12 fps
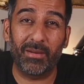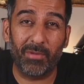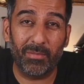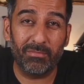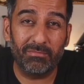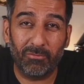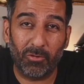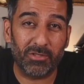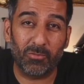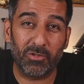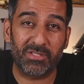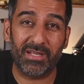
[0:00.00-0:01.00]
10 mm,
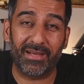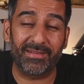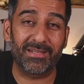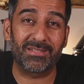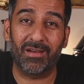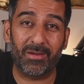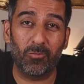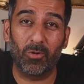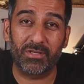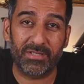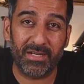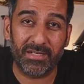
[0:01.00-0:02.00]
what's that? That's like
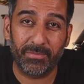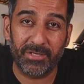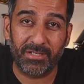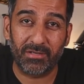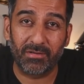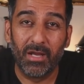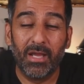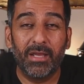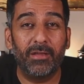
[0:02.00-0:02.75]
1 centimeter.